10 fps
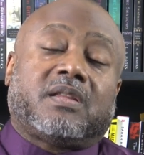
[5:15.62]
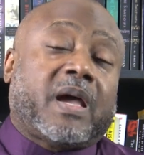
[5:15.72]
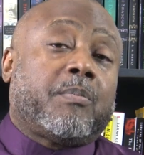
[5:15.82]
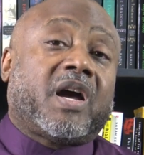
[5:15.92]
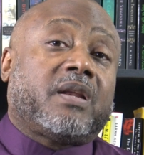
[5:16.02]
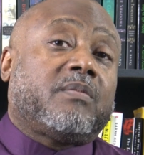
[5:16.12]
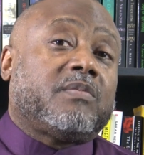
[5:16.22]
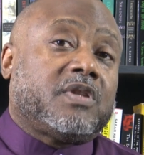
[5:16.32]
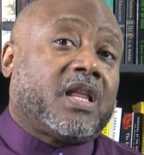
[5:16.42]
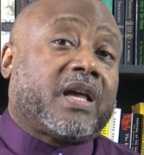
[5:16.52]
that might
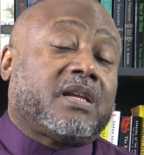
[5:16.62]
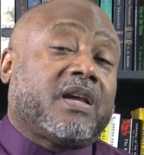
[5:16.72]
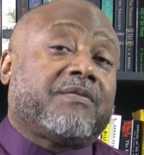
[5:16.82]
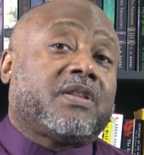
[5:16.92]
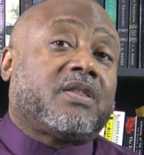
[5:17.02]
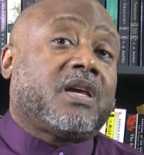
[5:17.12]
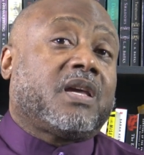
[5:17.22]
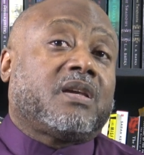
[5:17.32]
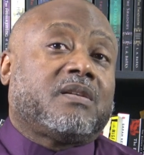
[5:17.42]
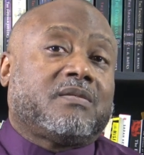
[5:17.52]
have like
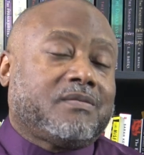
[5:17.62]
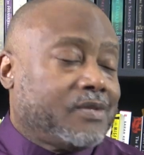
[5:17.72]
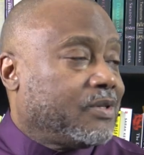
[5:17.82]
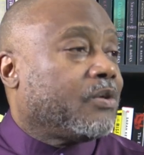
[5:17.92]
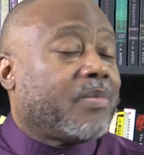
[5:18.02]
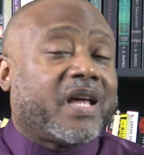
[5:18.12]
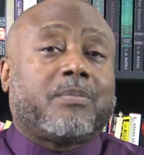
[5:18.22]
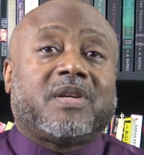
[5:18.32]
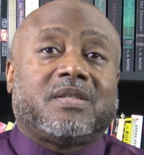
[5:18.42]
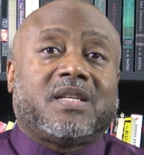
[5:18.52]
everything you know might
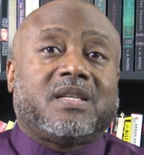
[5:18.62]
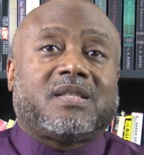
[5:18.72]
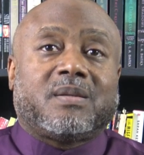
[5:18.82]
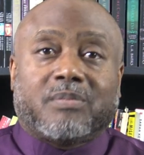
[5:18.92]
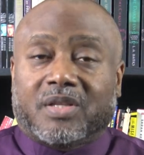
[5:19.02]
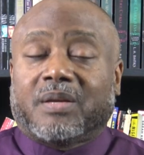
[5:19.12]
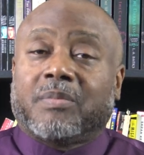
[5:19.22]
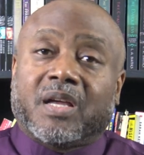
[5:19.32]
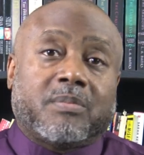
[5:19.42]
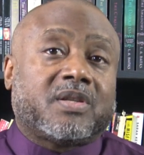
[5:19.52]
have been decent but there
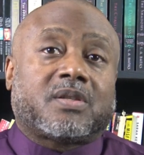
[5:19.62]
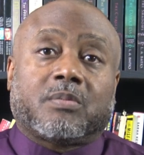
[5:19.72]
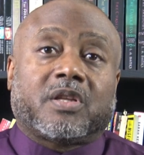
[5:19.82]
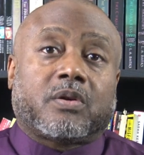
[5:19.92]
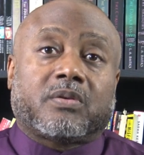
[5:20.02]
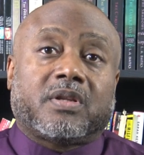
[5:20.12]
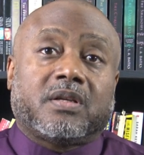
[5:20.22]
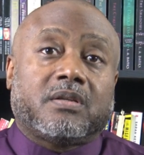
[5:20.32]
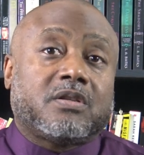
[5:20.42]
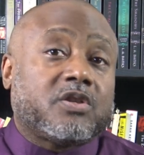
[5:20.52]
might have been some little
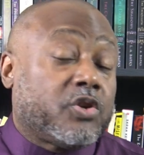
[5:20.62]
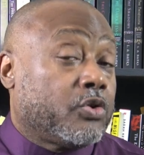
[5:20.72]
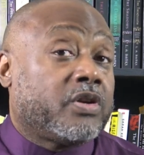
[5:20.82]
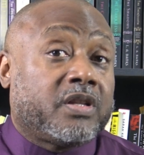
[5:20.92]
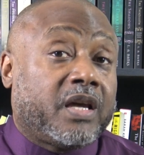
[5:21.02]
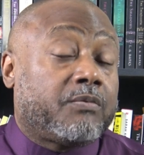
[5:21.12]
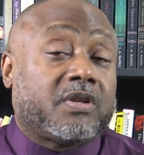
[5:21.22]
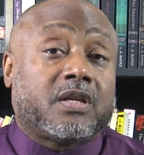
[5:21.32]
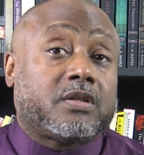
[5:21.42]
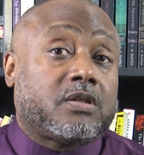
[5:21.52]
things you're in that
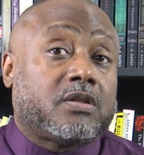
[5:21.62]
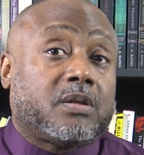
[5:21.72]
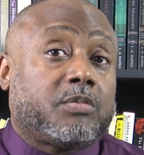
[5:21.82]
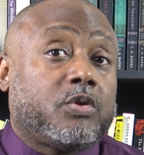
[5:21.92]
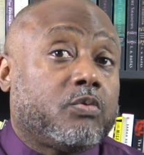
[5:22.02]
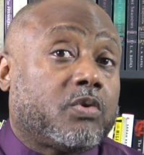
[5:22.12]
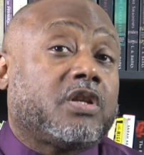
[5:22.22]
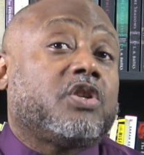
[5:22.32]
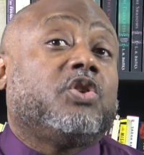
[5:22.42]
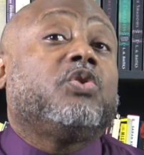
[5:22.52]
relationship too what are
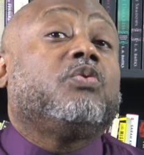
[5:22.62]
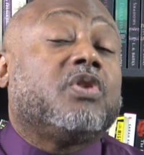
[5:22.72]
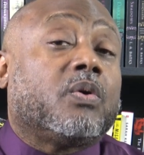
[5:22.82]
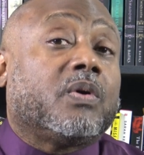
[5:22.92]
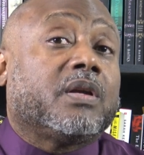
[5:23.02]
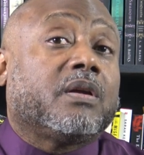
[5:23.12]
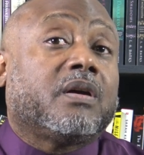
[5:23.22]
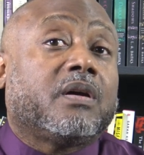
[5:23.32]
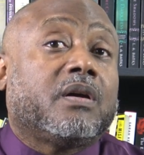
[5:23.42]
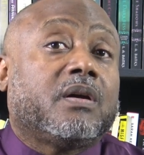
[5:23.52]
you doing
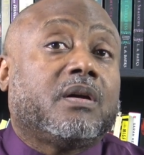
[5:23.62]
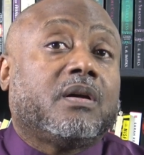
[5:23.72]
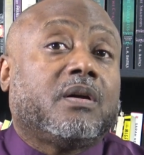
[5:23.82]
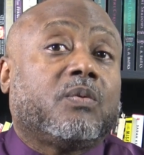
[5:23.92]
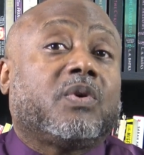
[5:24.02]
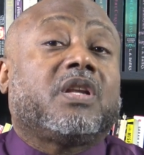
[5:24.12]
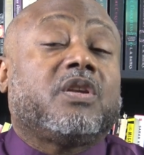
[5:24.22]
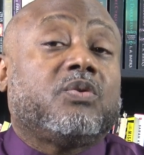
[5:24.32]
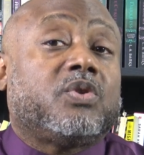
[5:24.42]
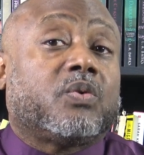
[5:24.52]
what are
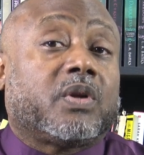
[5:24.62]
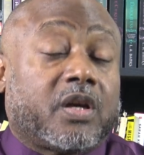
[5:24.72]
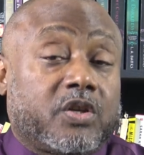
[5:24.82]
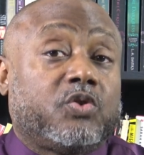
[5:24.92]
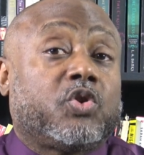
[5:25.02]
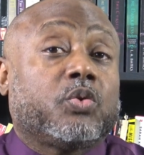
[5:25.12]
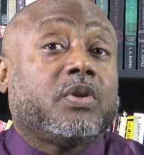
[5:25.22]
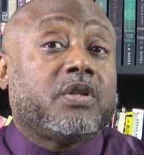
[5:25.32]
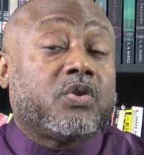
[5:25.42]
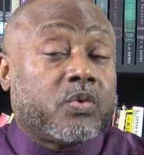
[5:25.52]
you doing are you
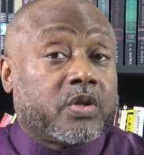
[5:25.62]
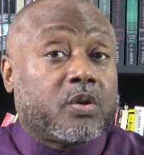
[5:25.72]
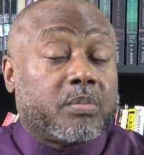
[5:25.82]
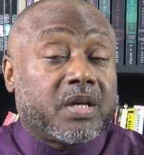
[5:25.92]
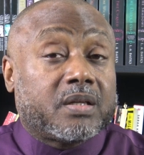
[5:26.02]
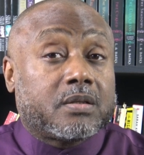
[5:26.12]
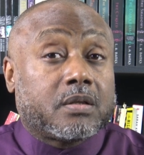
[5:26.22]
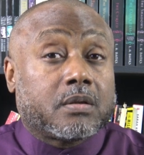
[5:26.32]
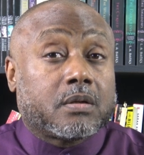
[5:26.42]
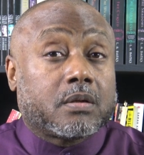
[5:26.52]
truly doing your best
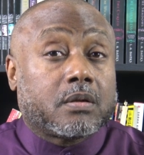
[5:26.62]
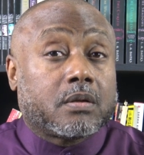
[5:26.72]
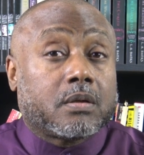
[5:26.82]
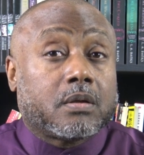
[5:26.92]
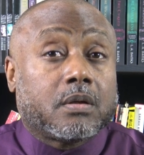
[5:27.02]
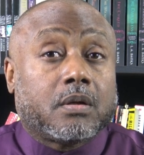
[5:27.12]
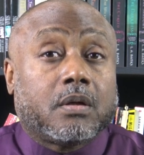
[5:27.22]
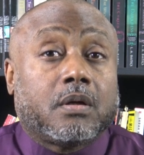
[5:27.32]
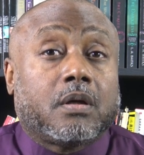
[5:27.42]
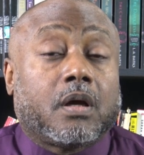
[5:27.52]

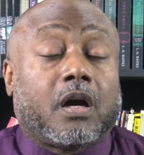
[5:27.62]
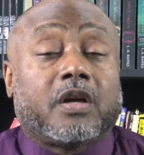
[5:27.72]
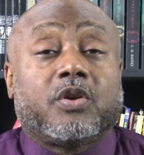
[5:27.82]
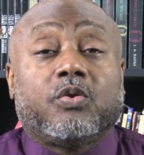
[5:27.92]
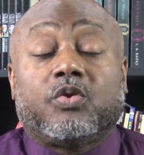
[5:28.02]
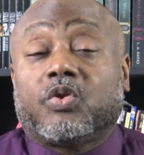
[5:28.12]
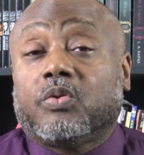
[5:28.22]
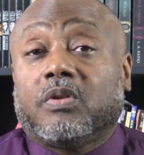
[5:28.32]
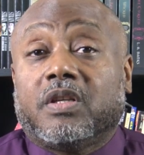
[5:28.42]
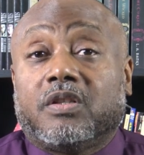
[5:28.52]
are you
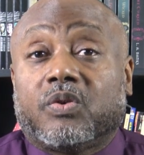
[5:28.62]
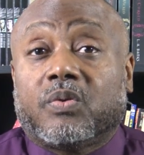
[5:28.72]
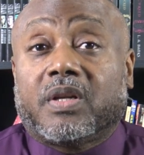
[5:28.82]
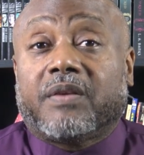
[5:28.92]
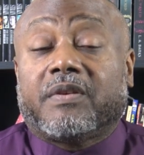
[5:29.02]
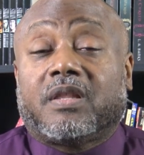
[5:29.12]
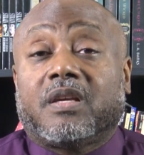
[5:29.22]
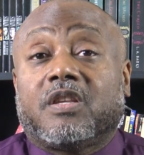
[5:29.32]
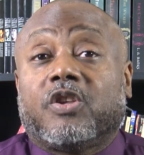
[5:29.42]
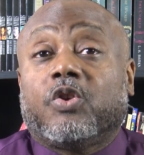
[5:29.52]
truly doing
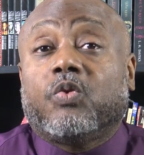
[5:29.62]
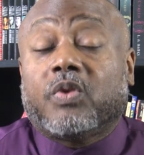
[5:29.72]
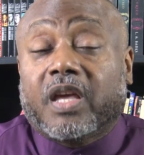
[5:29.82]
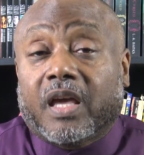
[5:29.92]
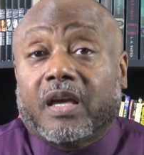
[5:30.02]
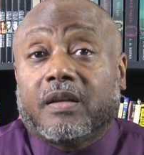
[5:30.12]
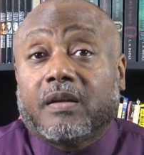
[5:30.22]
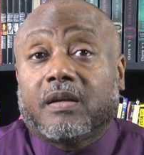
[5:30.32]
everything you can